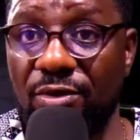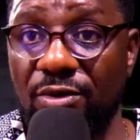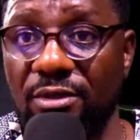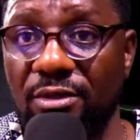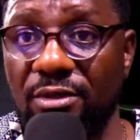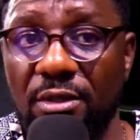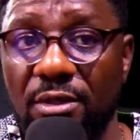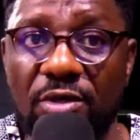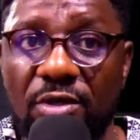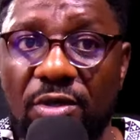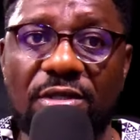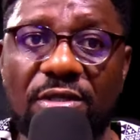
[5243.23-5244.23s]
But
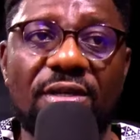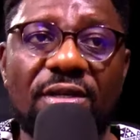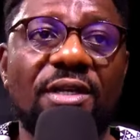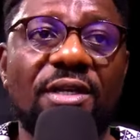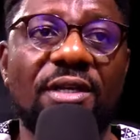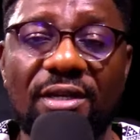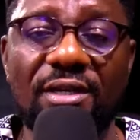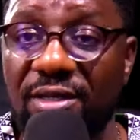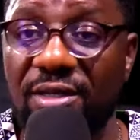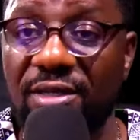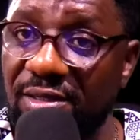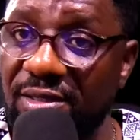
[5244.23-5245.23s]

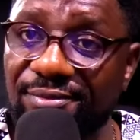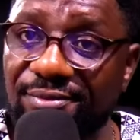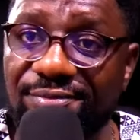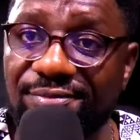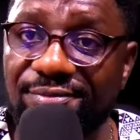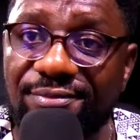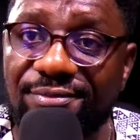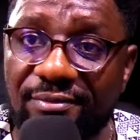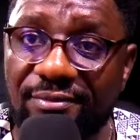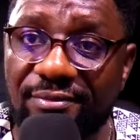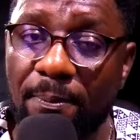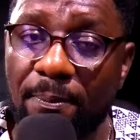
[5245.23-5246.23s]

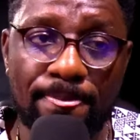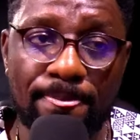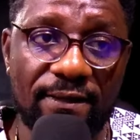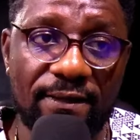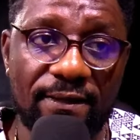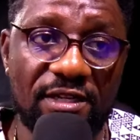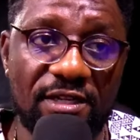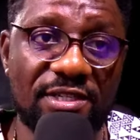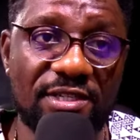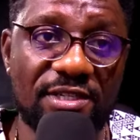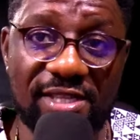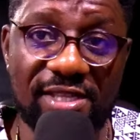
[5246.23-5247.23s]
3 months later,
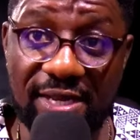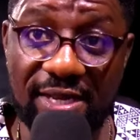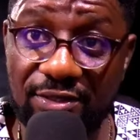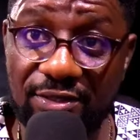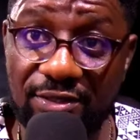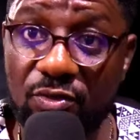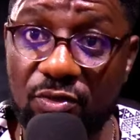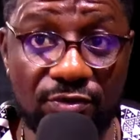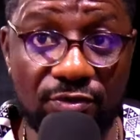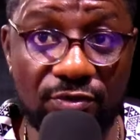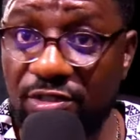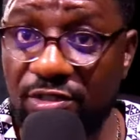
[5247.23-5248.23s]
you won't even see
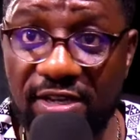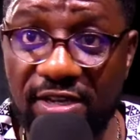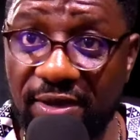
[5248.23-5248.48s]
them again.